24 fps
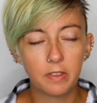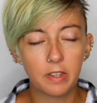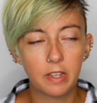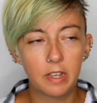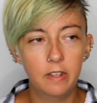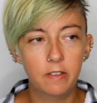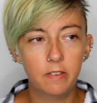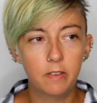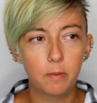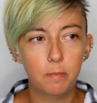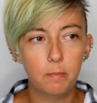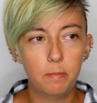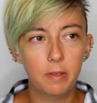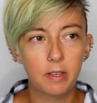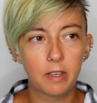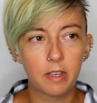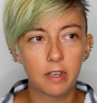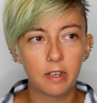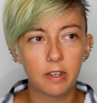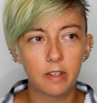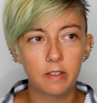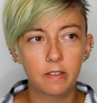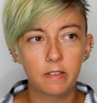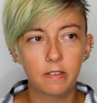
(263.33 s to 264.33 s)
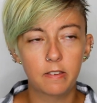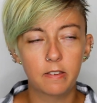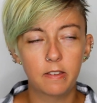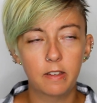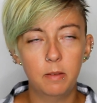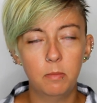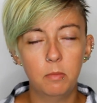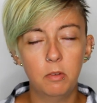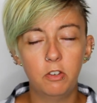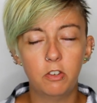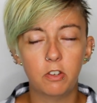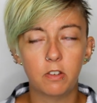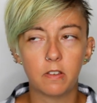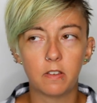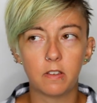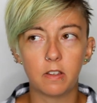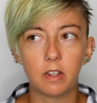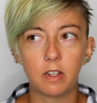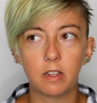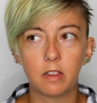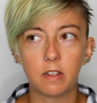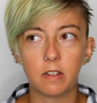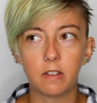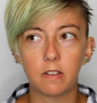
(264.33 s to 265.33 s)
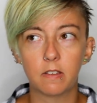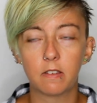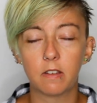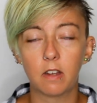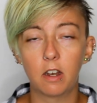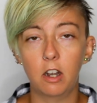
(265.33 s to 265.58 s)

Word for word: Is it because images like this